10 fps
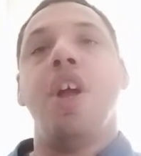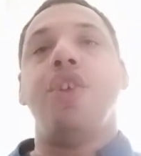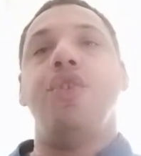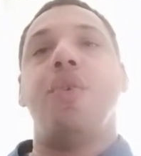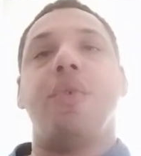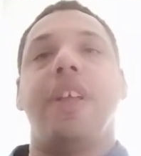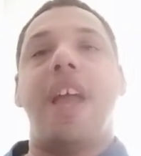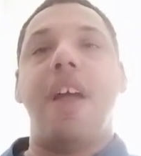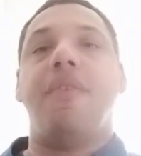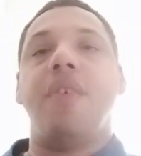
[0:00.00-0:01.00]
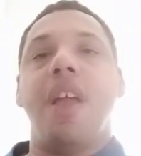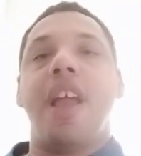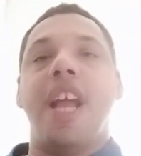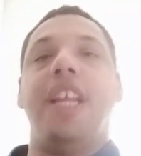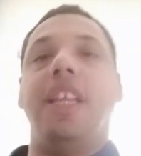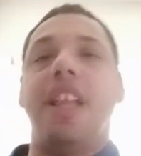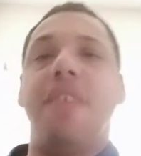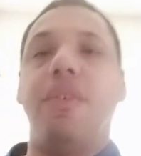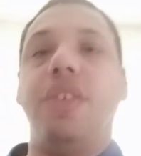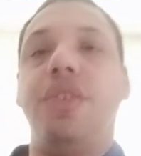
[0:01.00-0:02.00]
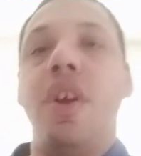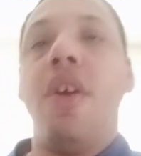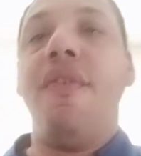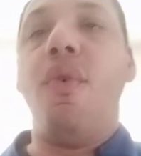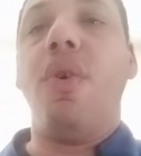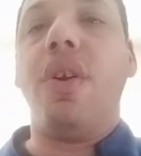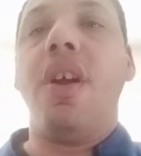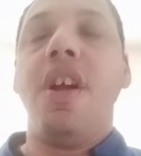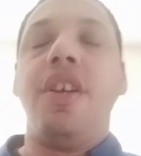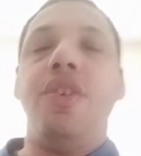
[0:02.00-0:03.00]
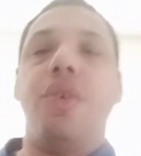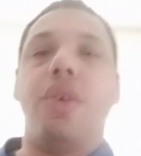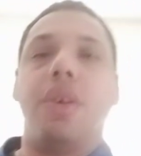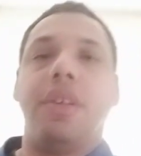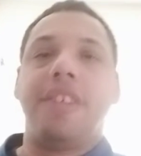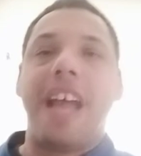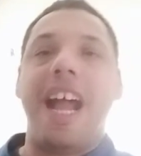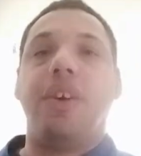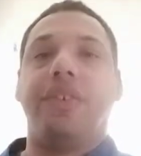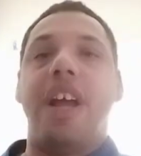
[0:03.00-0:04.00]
you don't really have any leverage for your tackle.